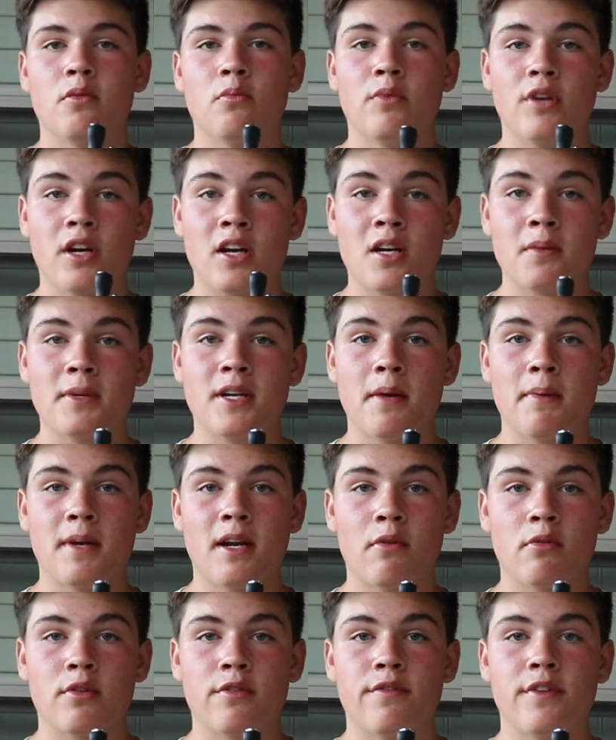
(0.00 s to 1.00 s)
we're going to be coming
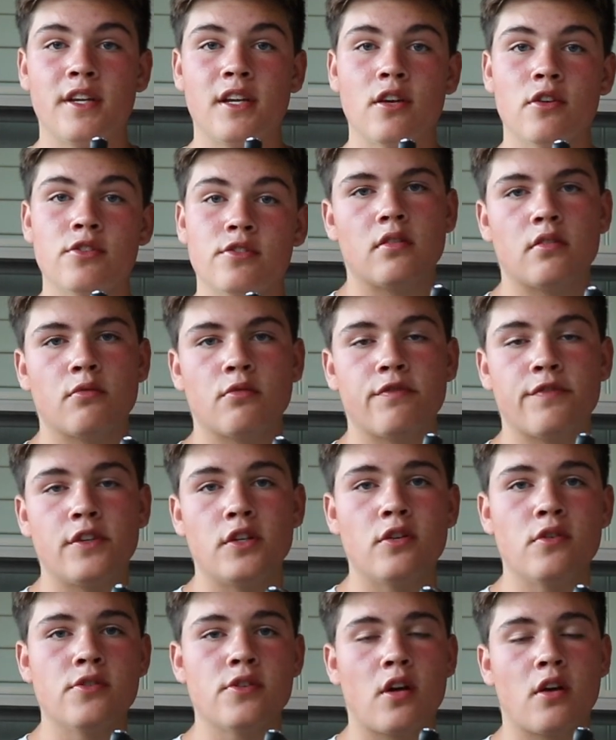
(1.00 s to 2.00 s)
out with videos,
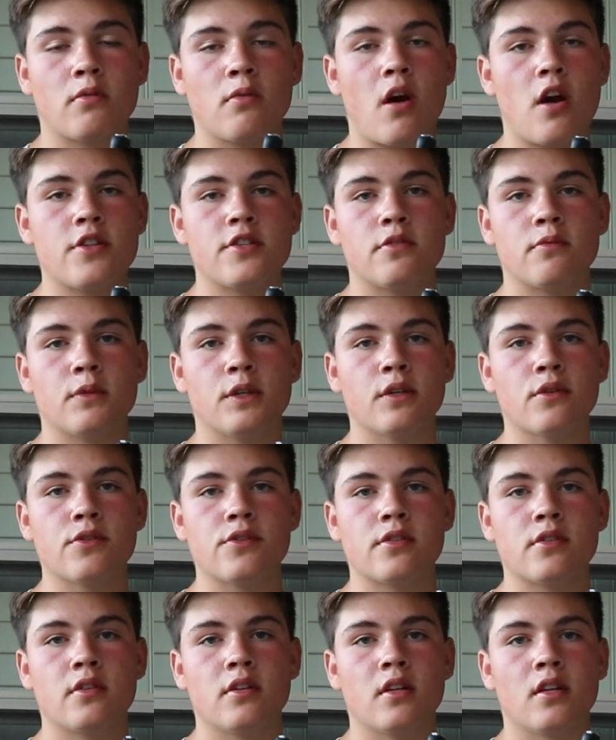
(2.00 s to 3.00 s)
reviews on rods and
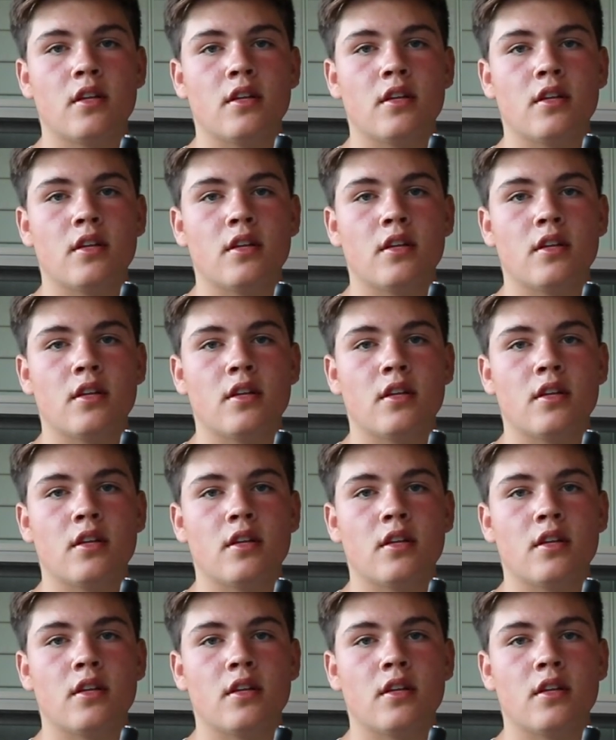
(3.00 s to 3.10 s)
reels